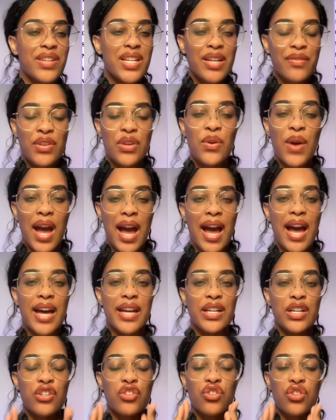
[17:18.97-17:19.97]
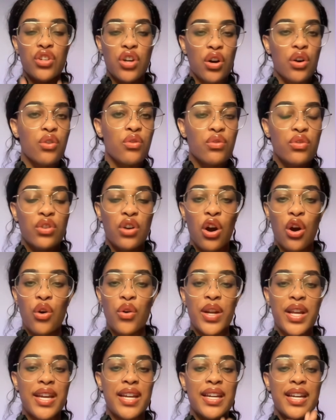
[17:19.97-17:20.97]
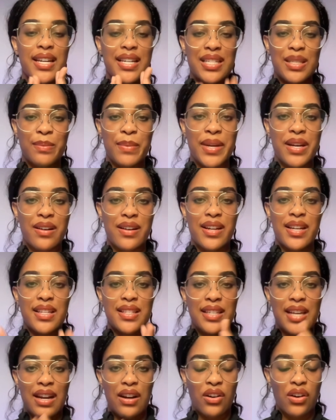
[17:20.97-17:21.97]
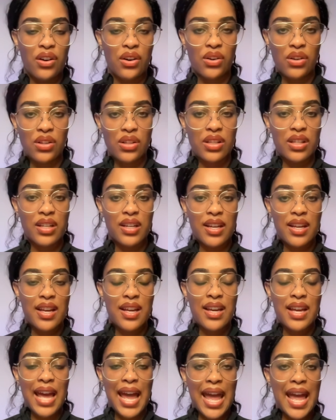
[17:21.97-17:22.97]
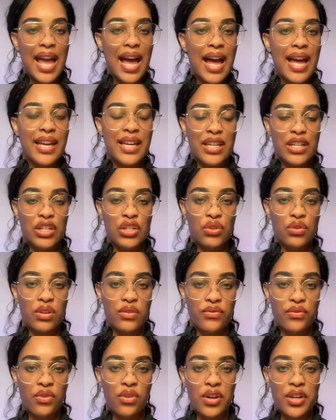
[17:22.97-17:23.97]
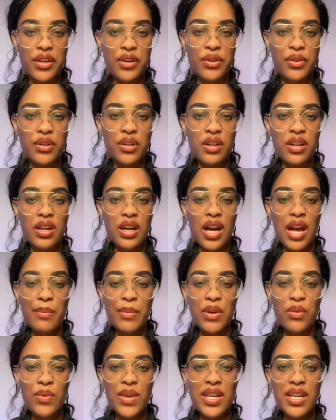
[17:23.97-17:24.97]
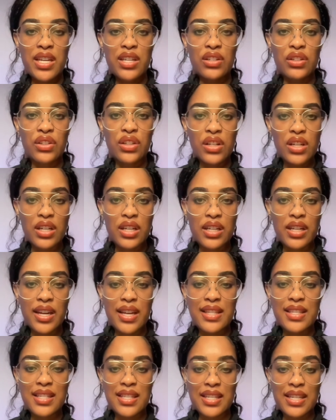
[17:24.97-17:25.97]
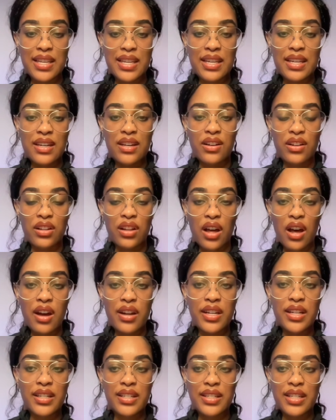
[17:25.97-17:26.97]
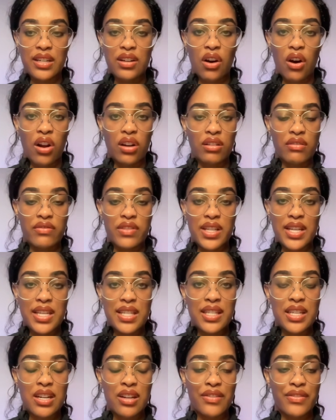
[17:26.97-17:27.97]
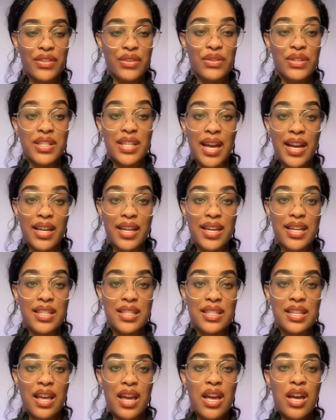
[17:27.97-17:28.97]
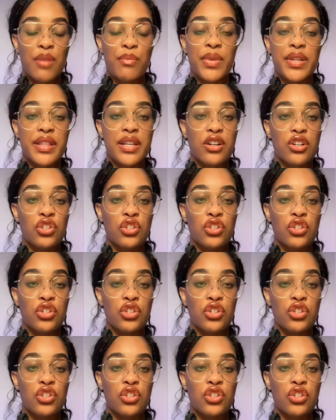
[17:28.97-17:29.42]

even if you had no coding experience at all, A I can do it for you? I mean, we can look and see Claude did all of this in a few seconds, but